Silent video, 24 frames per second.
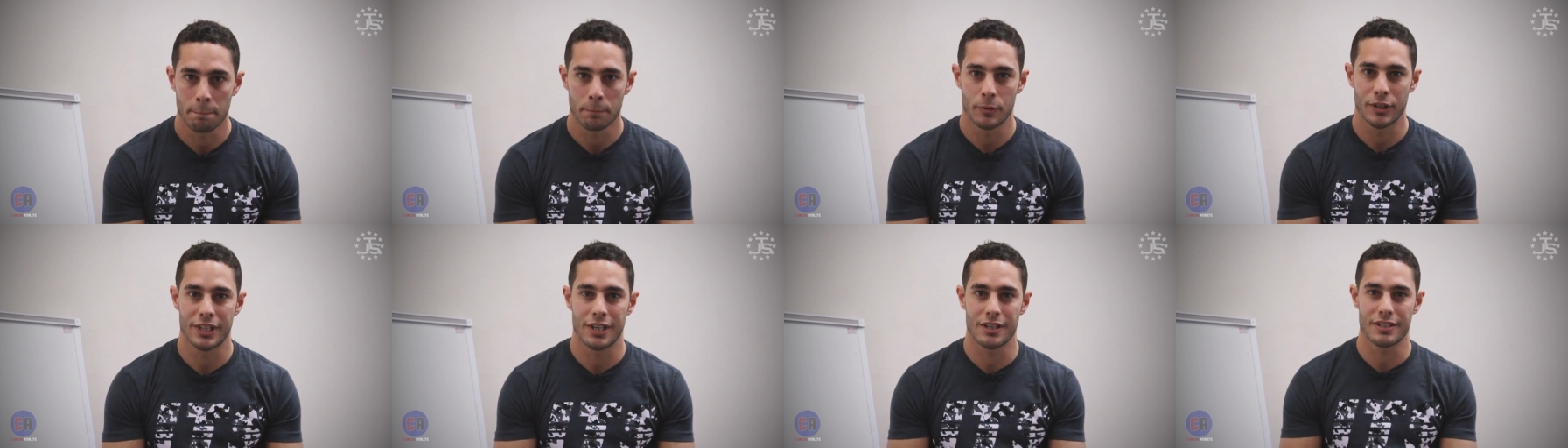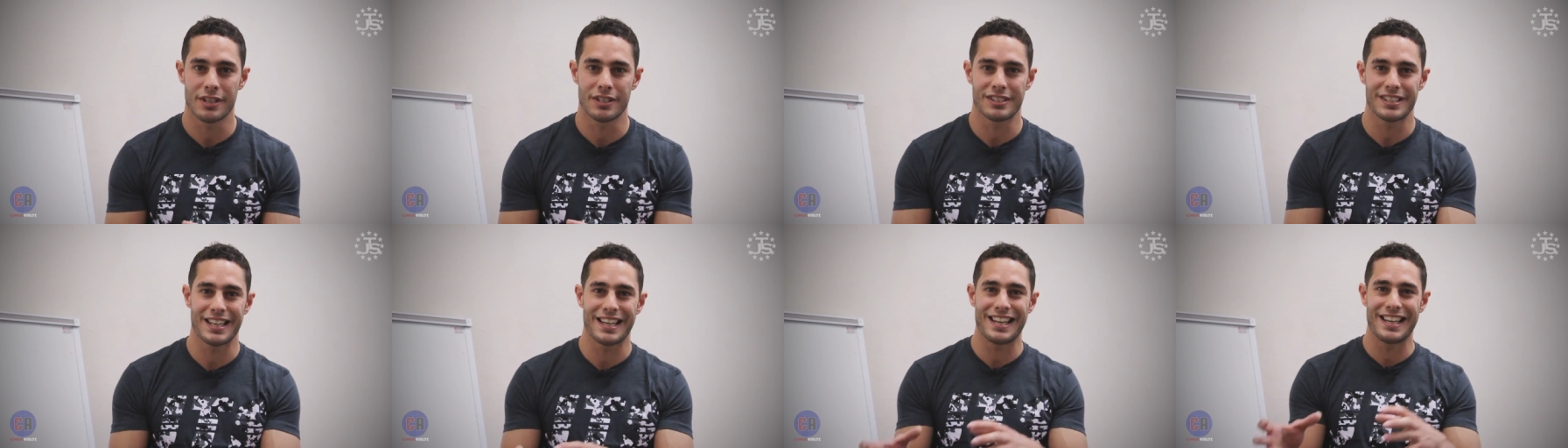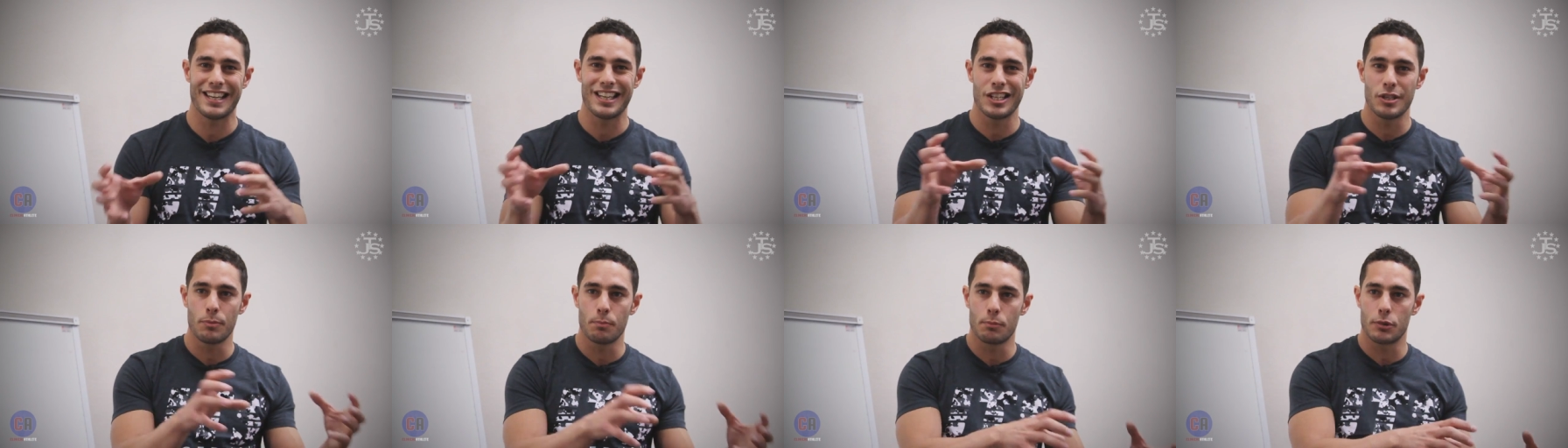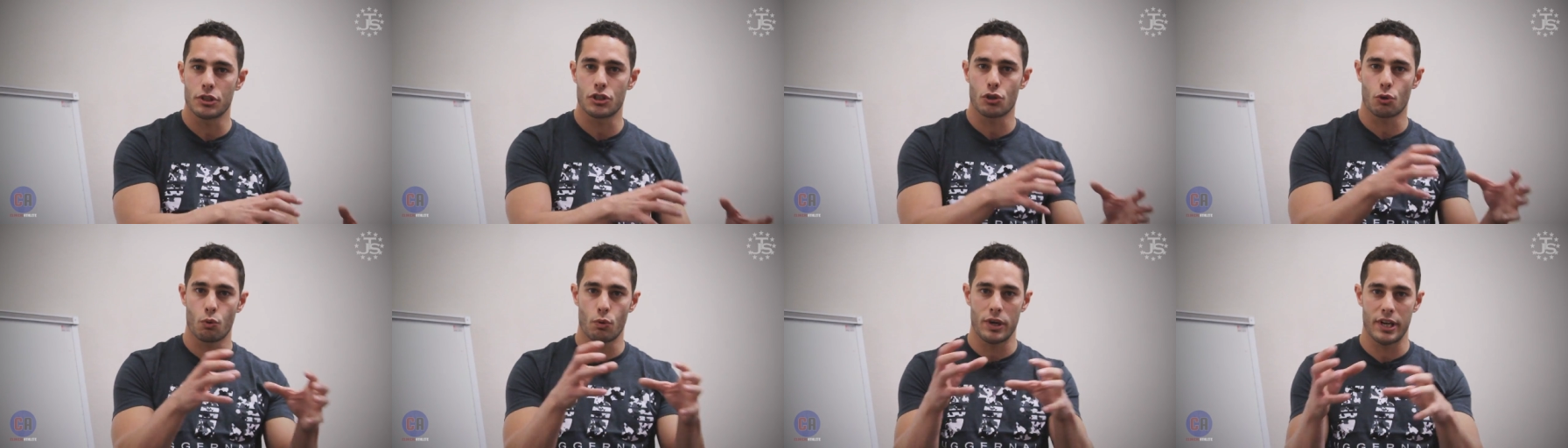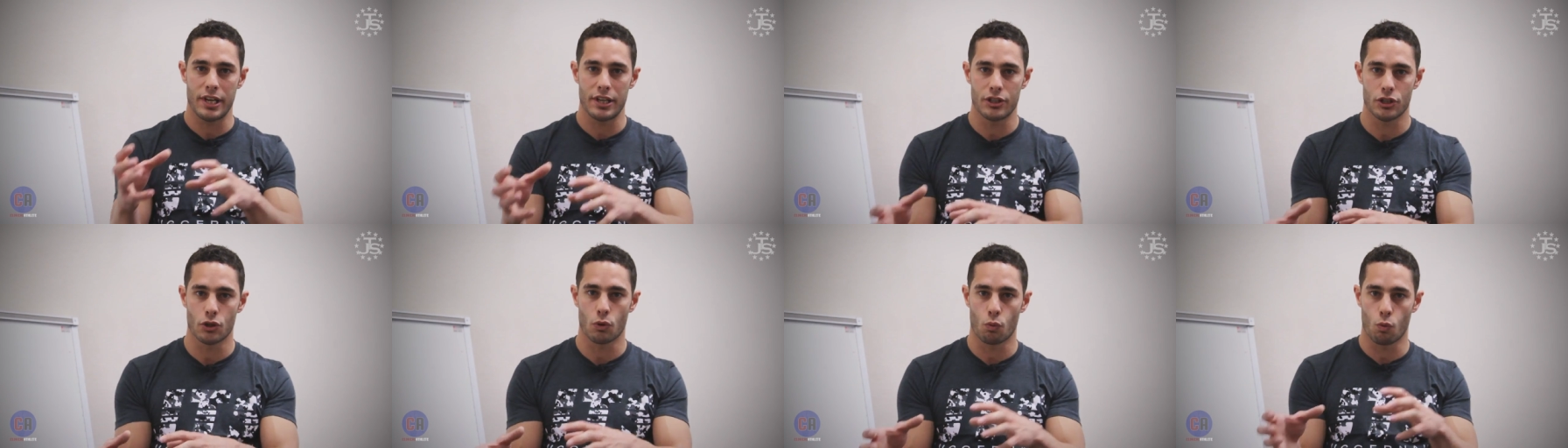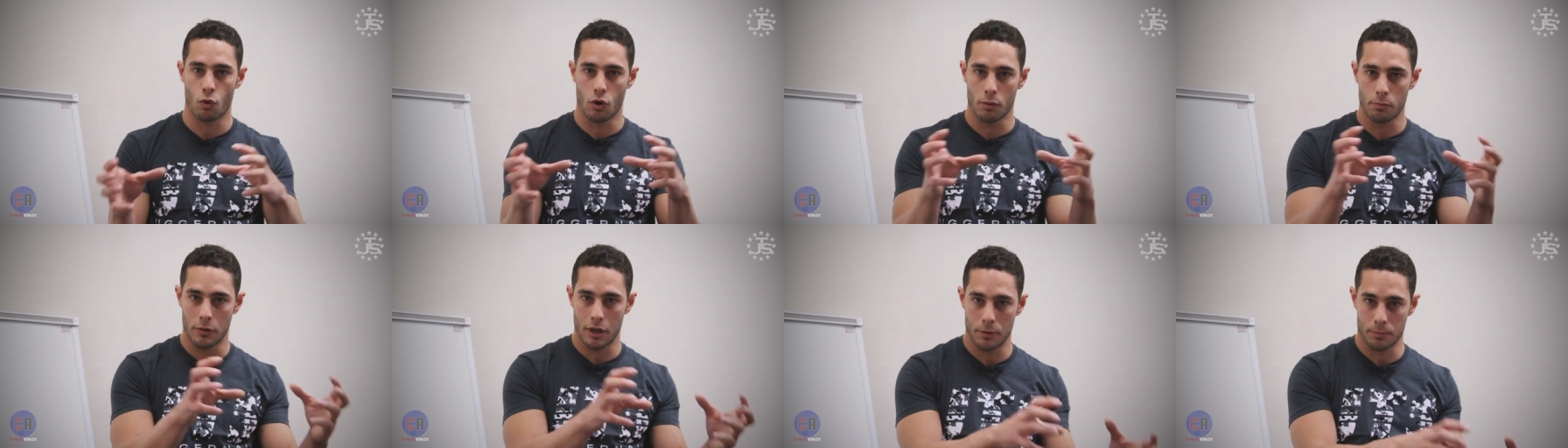because it's in between your
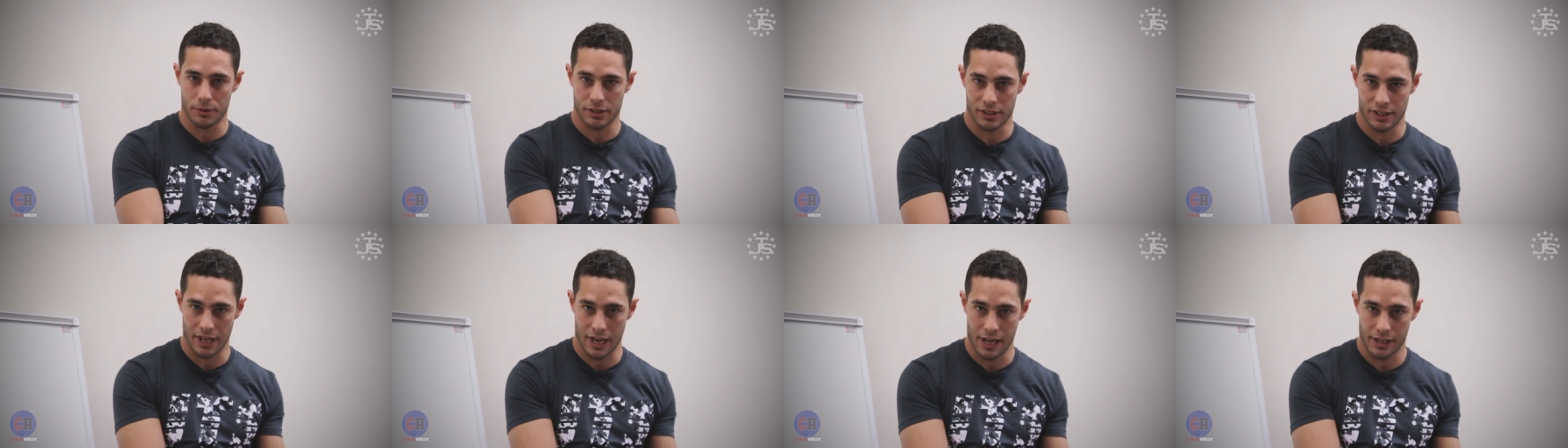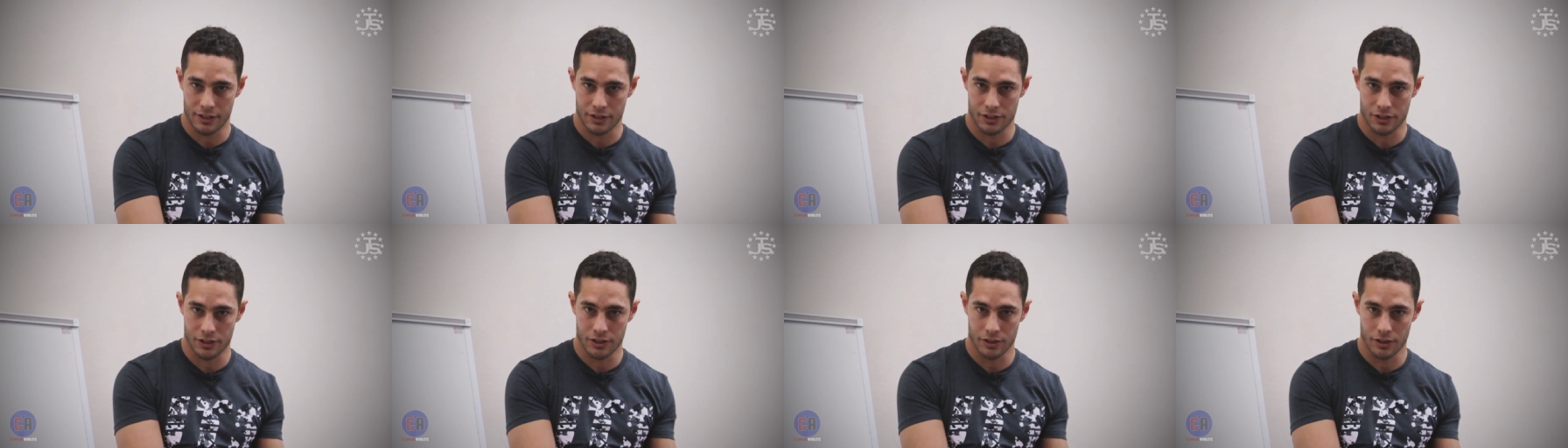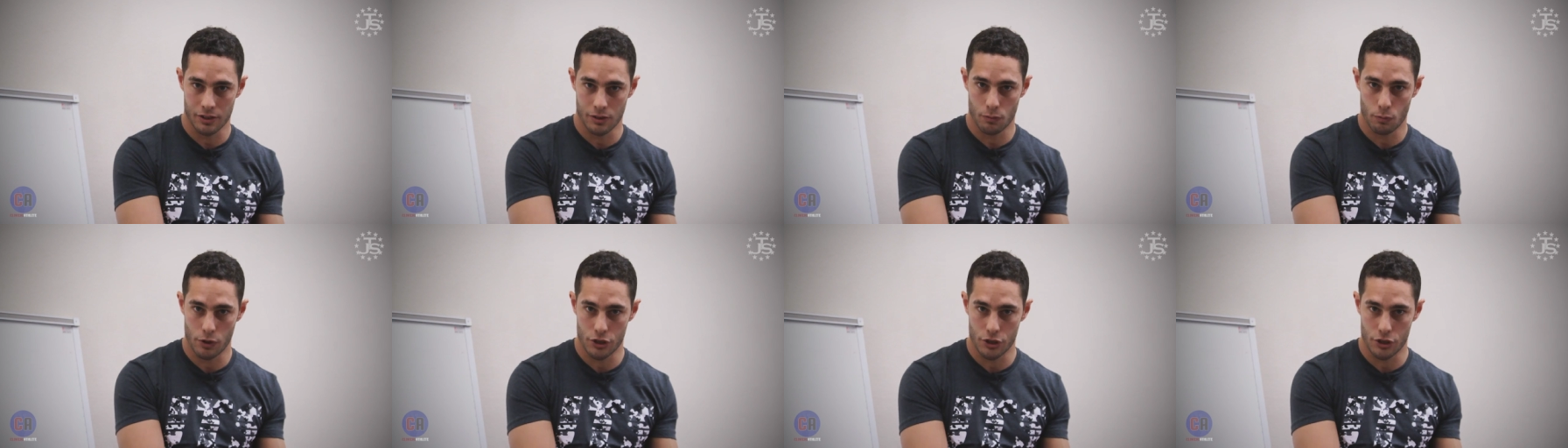warm-up sets.